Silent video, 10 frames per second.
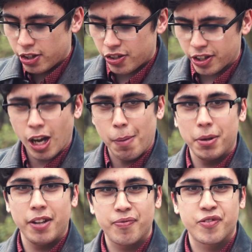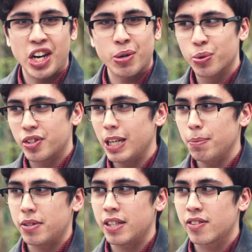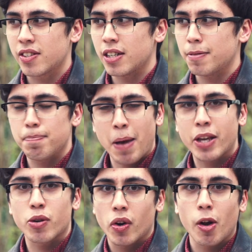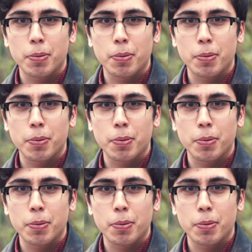Just a couple of general tips is to make your own